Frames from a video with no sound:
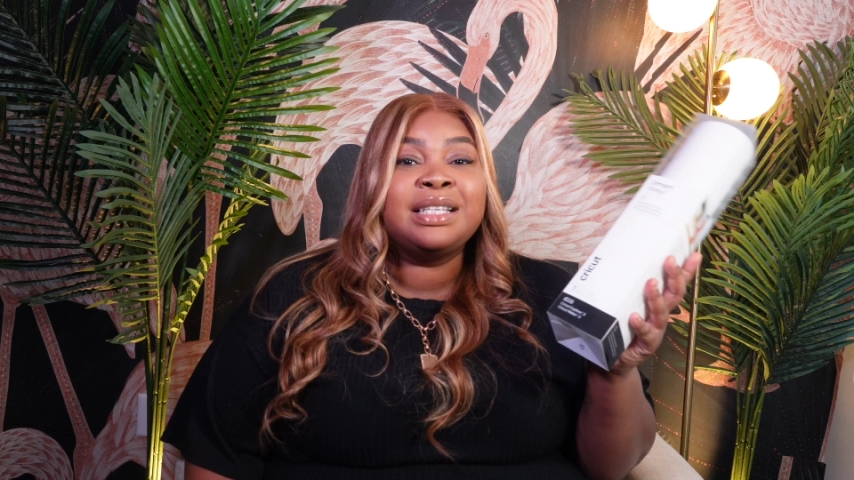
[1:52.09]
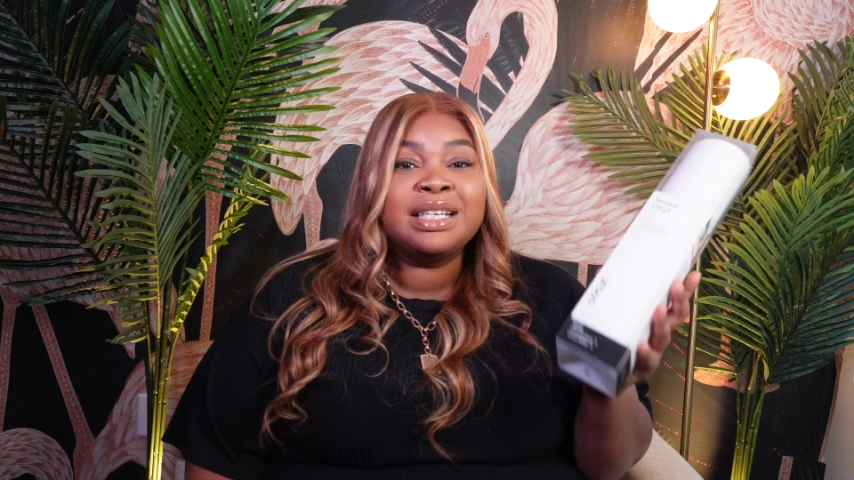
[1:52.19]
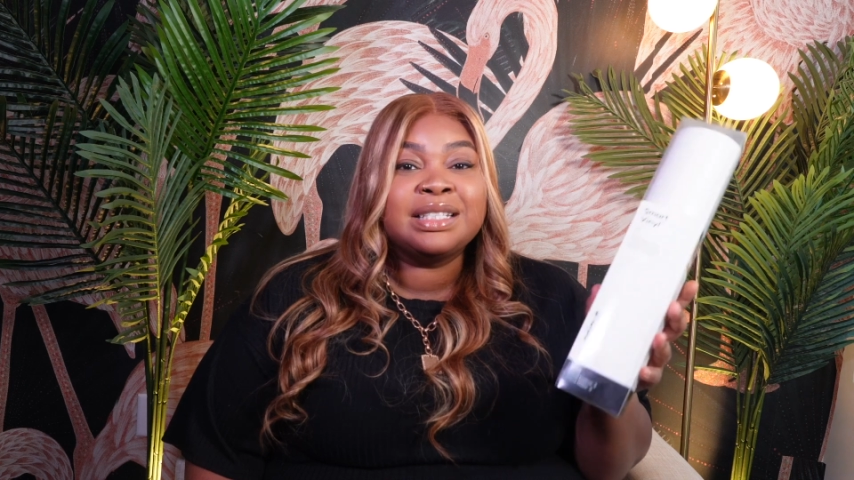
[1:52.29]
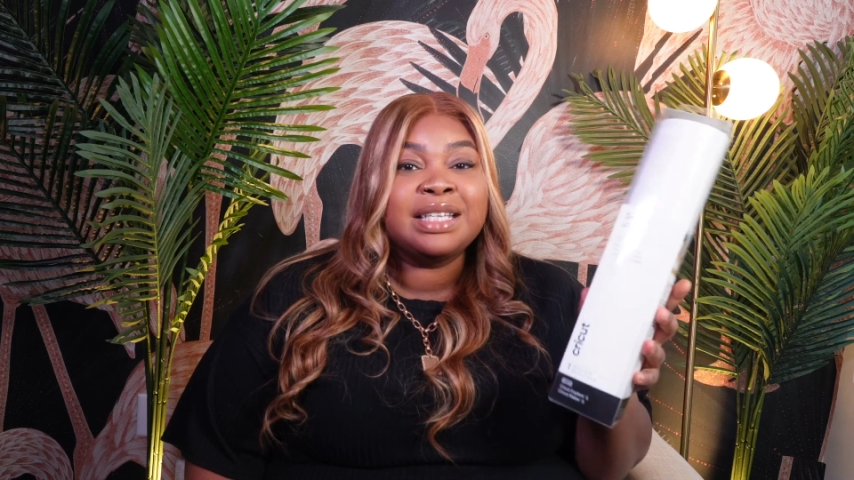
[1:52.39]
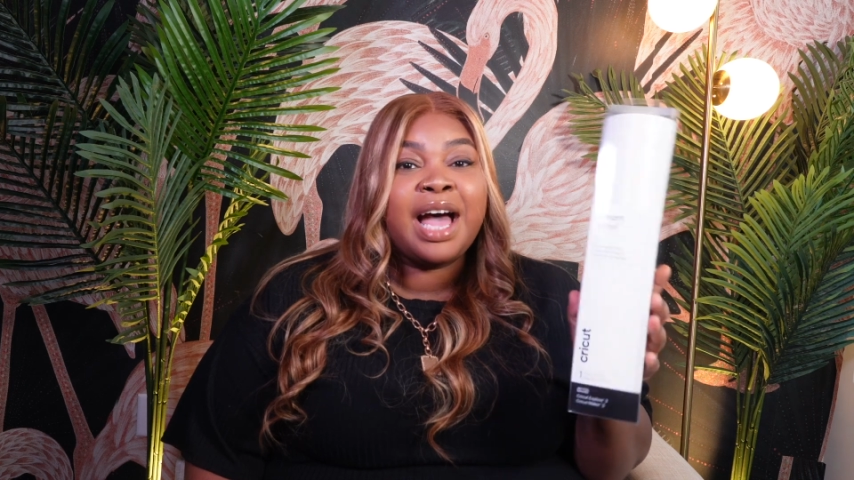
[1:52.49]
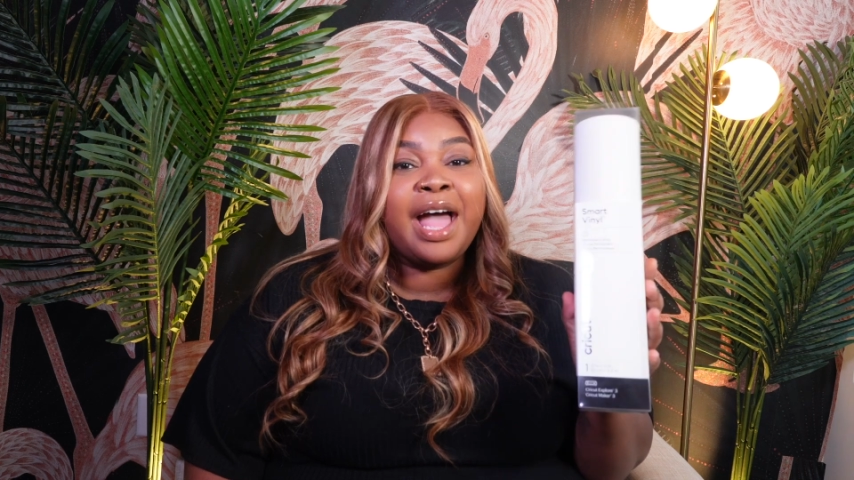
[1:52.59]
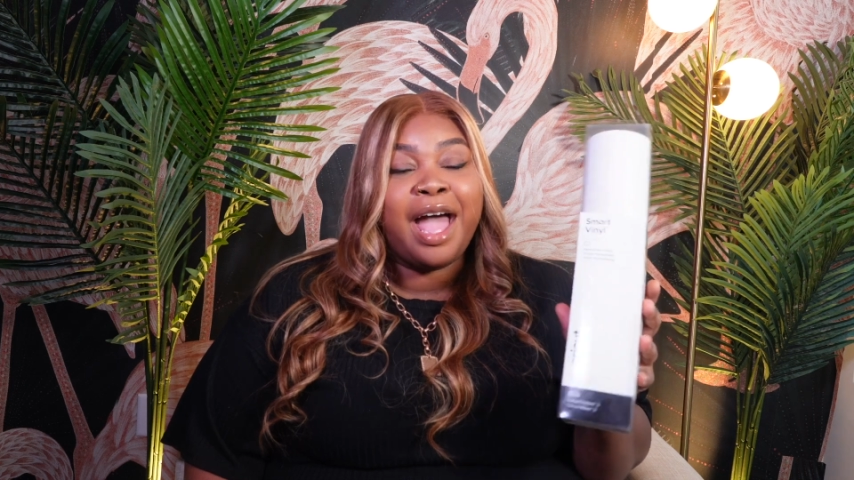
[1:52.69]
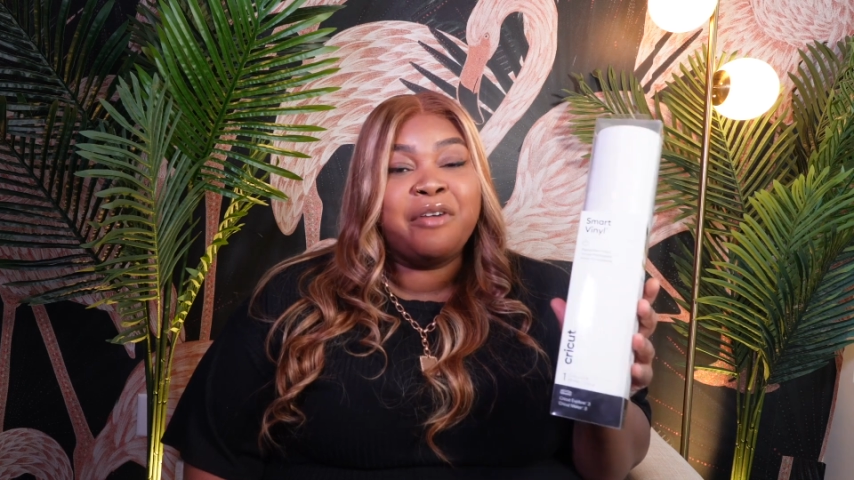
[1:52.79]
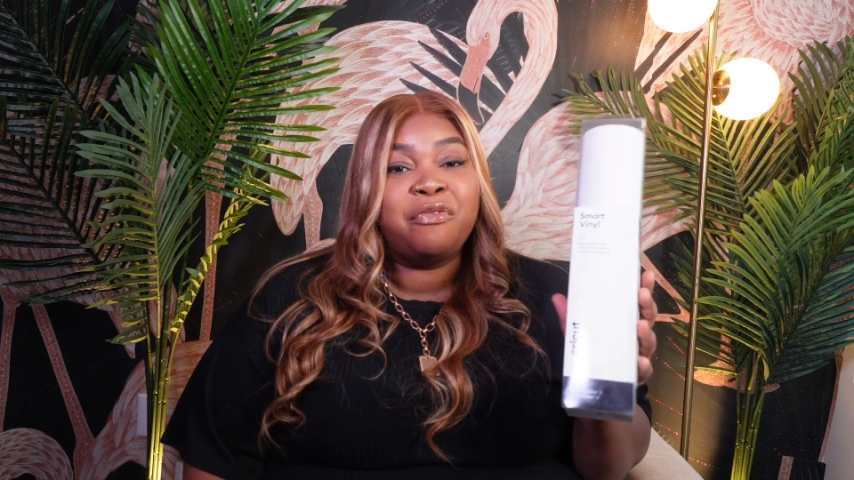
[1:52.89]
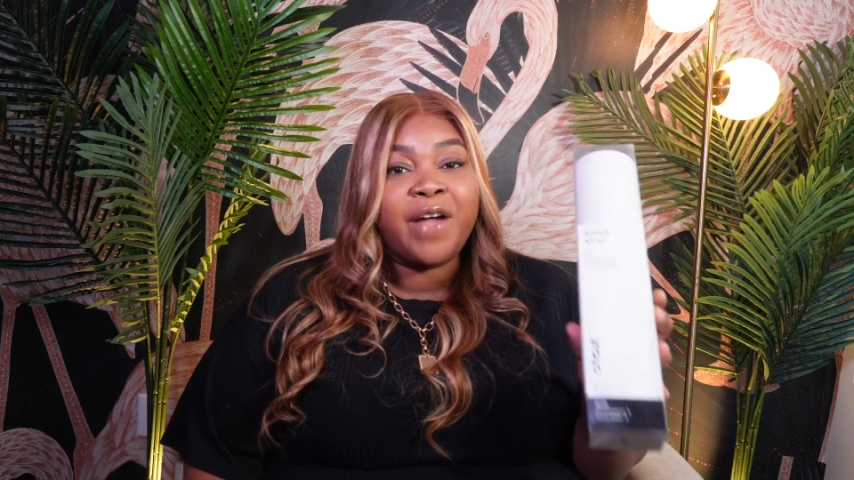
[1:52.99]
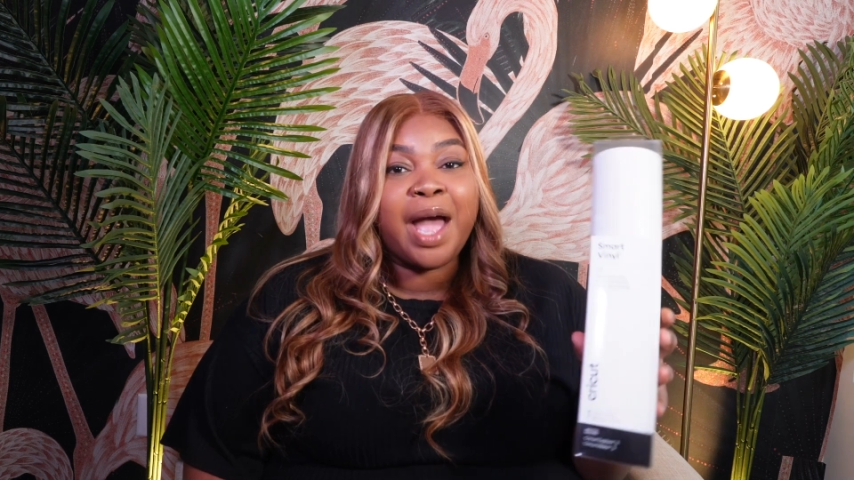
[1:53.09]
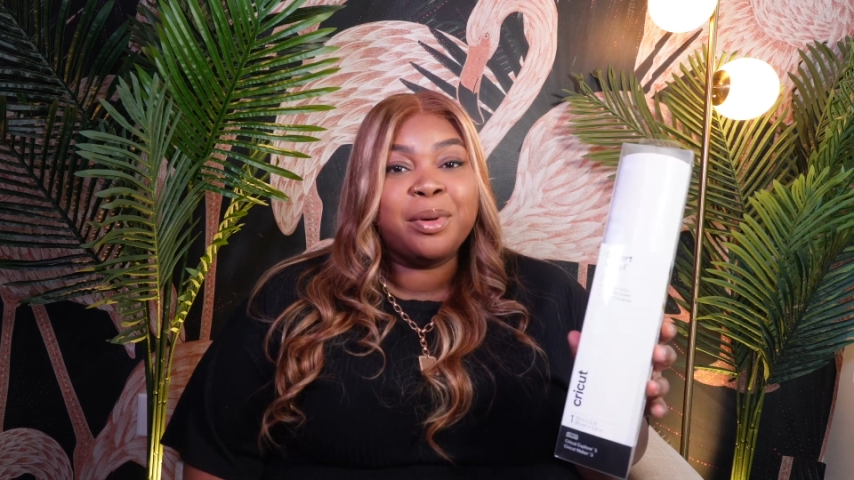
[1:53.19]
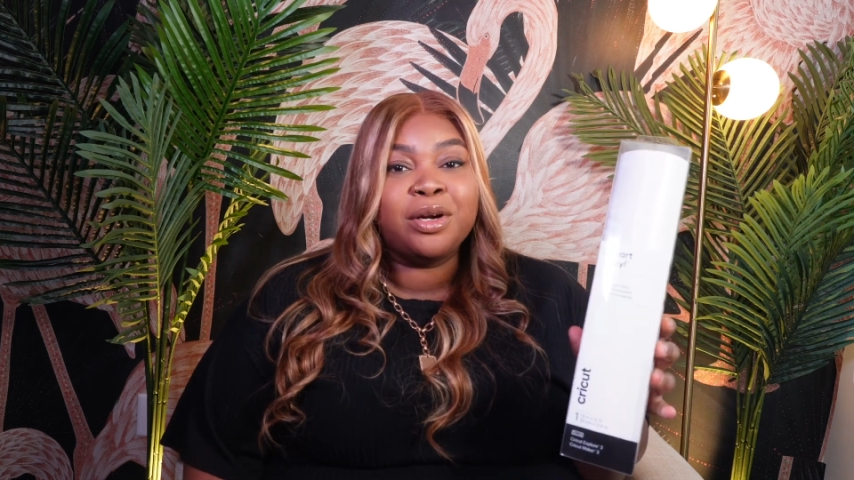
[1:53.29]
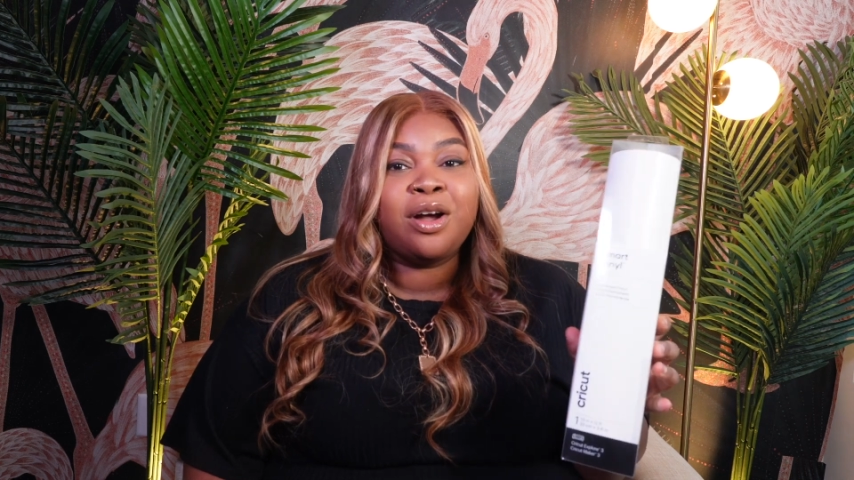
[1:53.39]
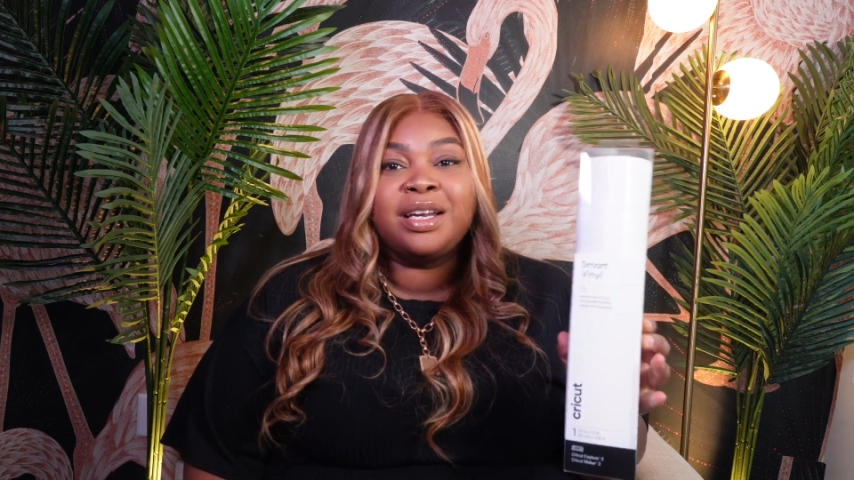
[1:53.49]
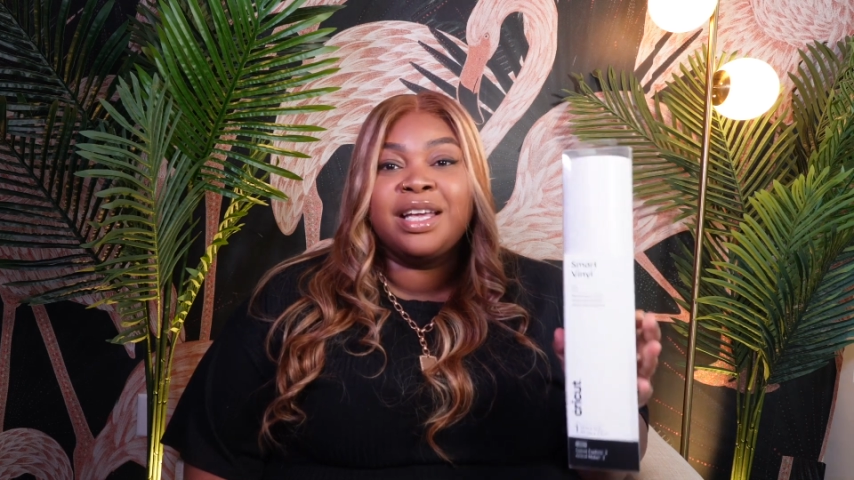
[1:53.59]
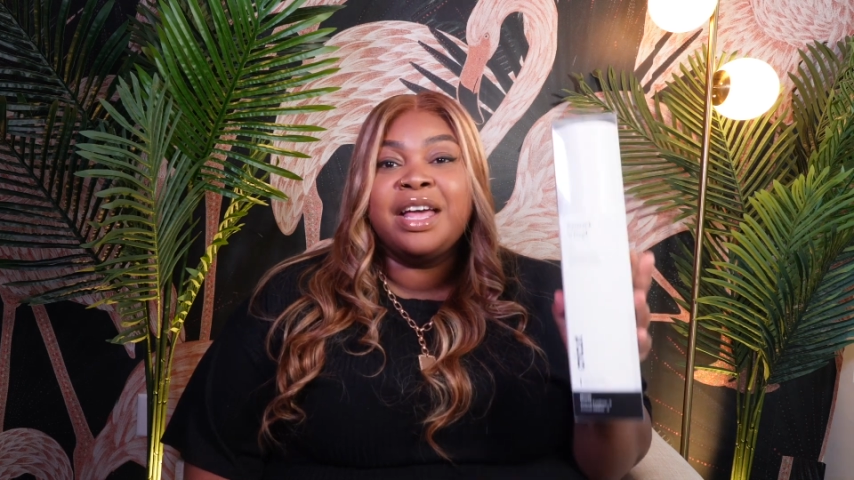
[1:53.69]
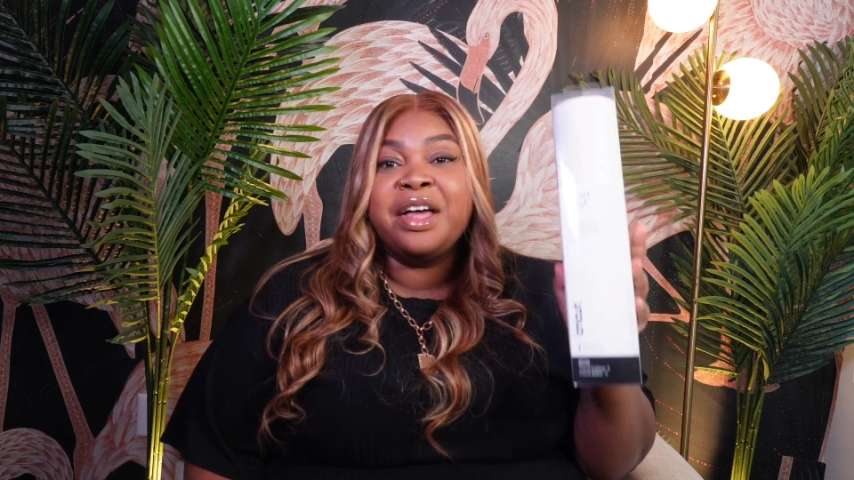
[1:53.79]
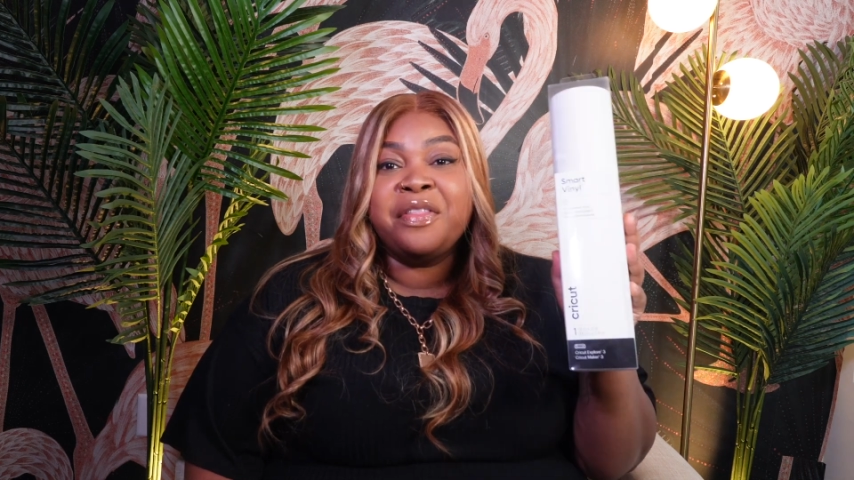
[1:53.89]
does not have fabric on it,